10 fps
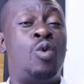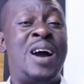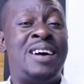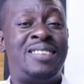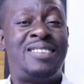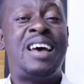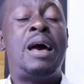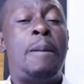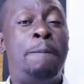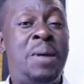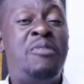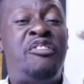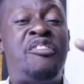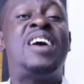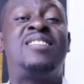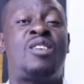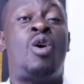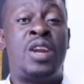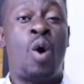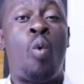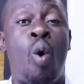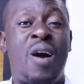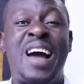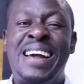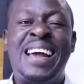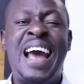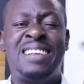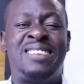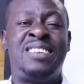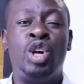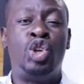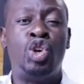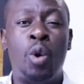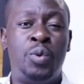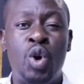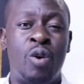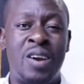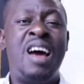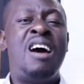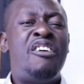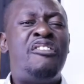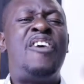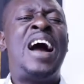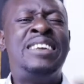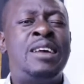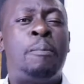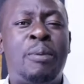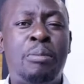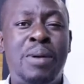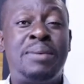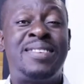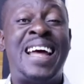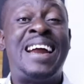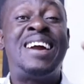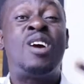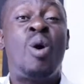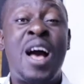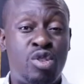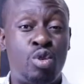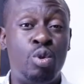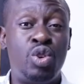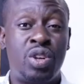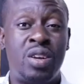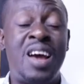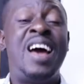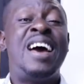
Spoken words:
the wealth. Be fixed on the work. Get the job done. Find the problems that require solution.